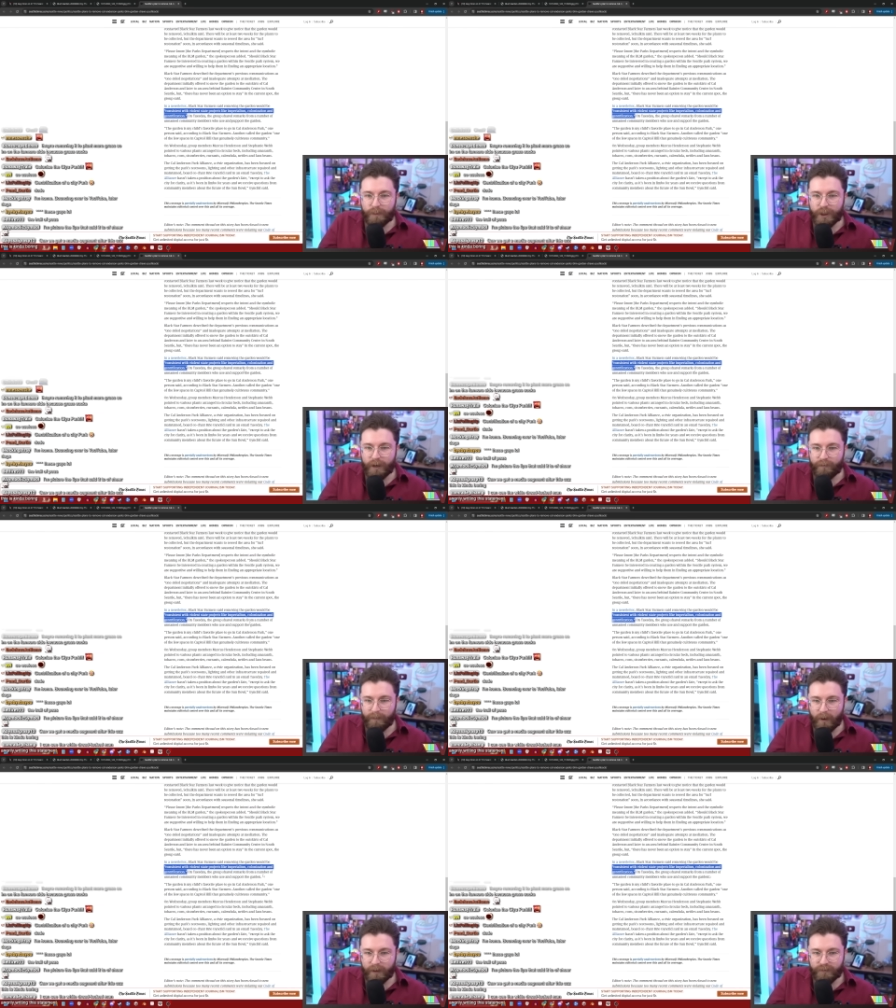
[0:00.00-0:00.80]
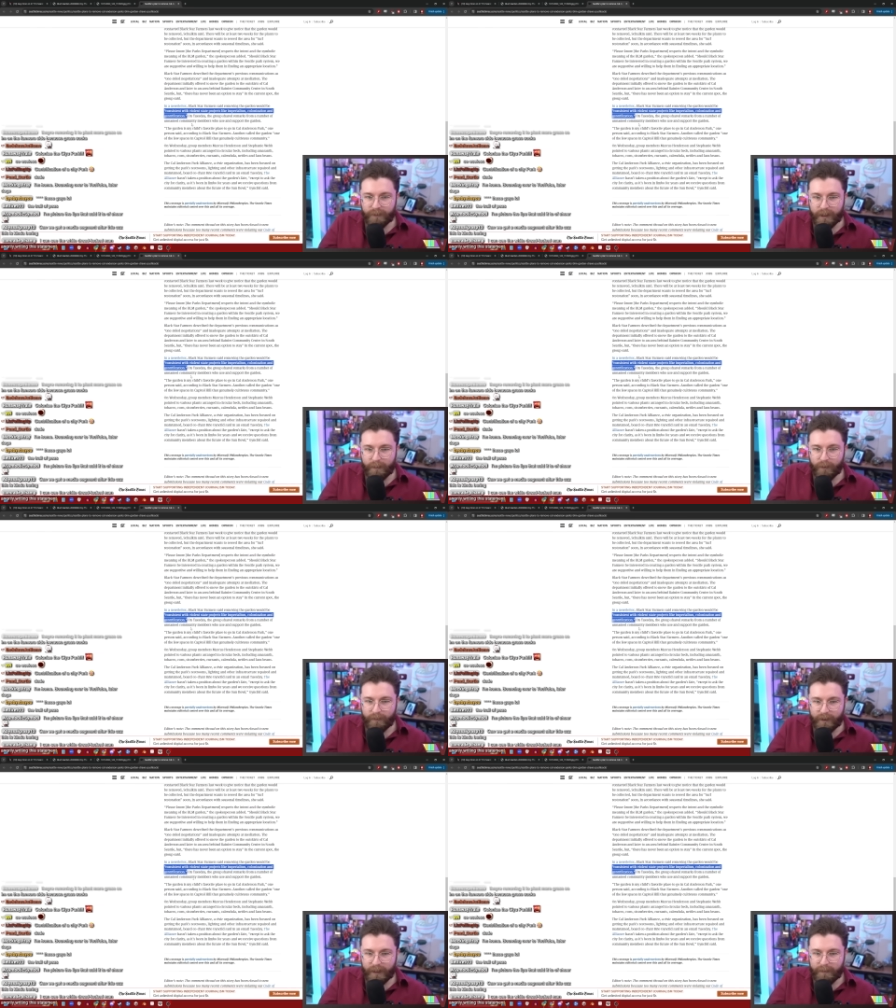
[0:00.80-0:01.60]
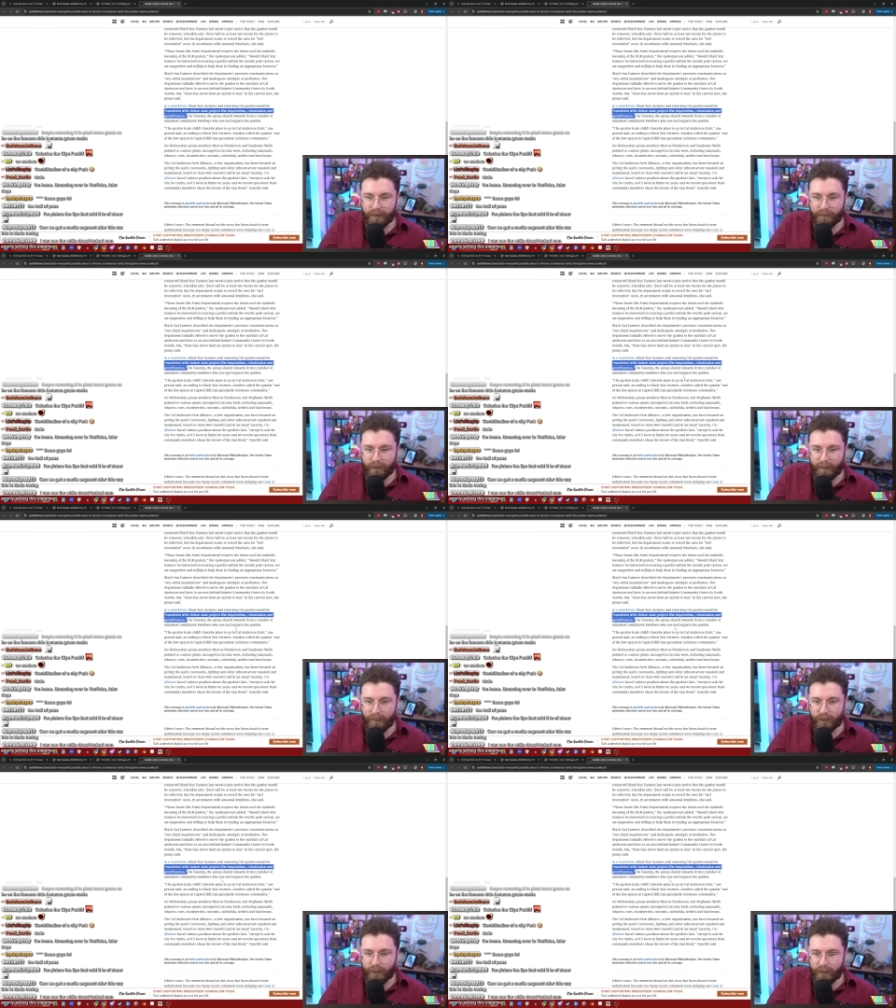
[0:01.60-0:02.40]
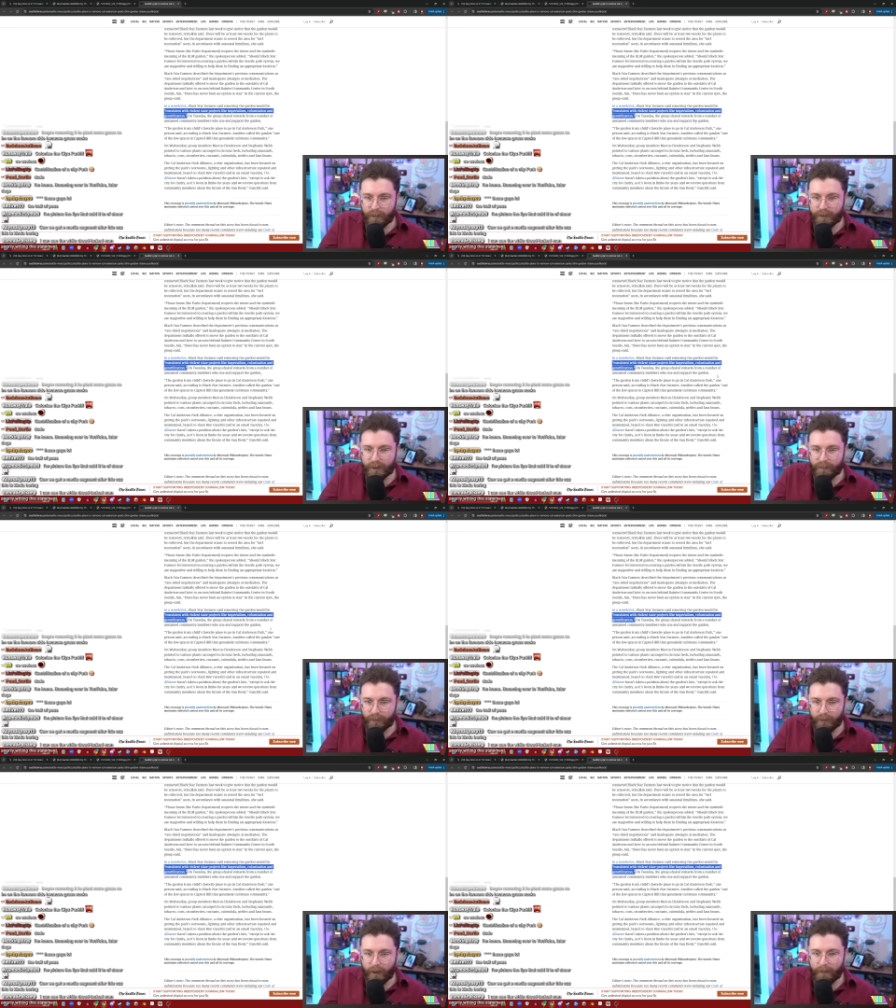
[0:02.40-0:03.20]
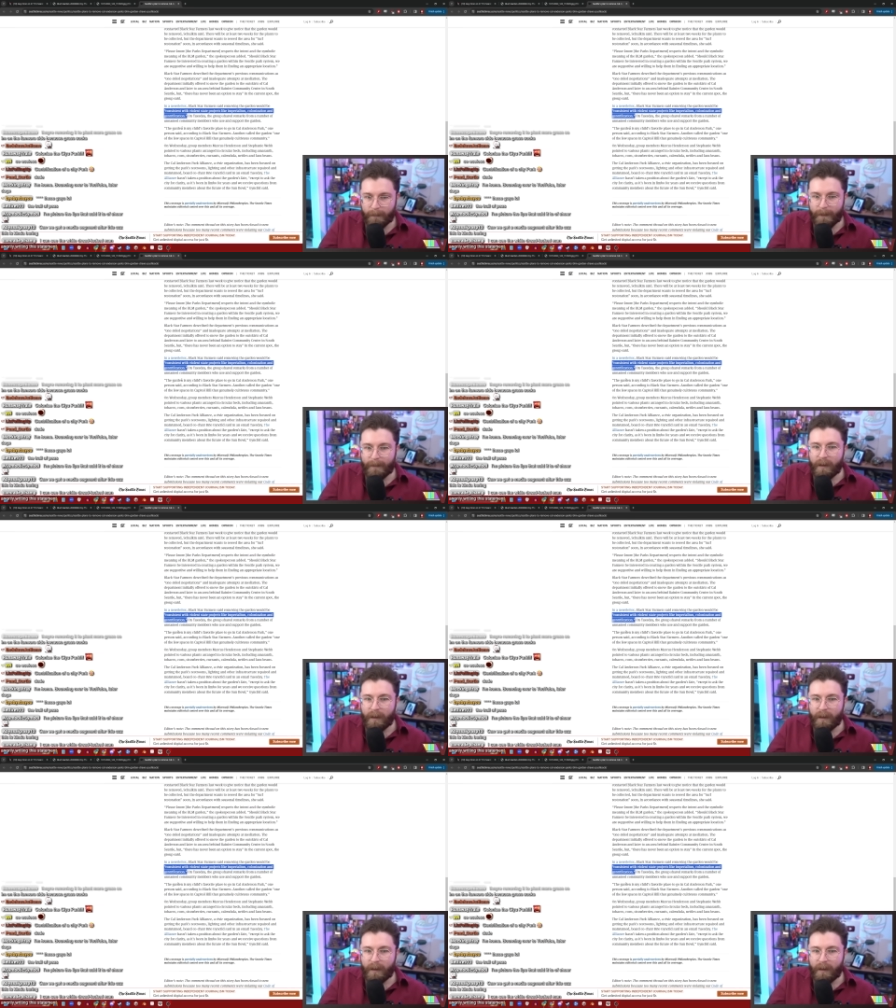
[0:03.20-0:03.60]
shared remarks from a number of unnamed community members who use and support the garden.